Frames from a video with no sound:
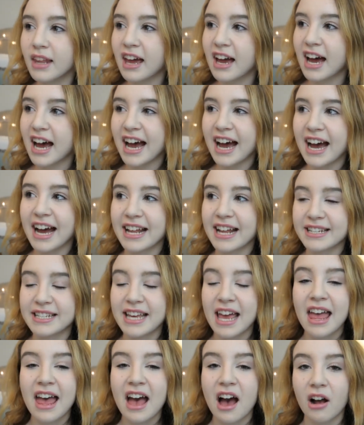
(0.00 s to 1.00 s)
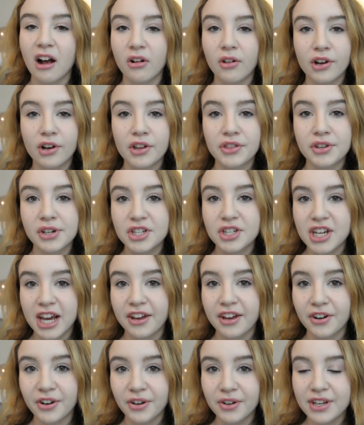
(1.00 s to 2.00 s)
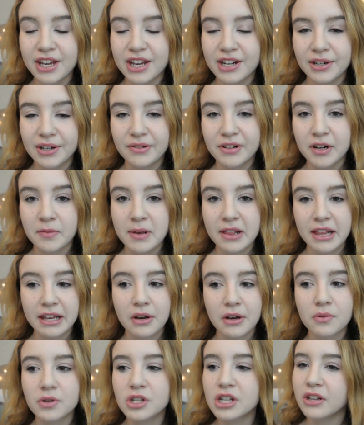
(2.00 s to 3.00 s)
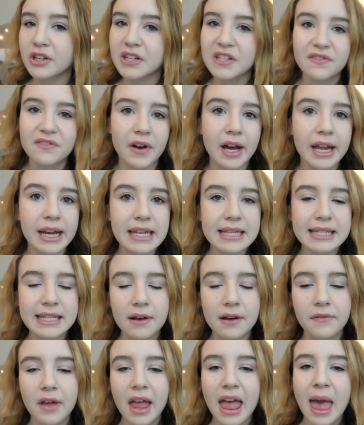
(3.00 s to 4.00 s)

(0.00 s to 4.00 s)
and I'll click on their channel, and I'll be like, oh, she looks fun and stuff,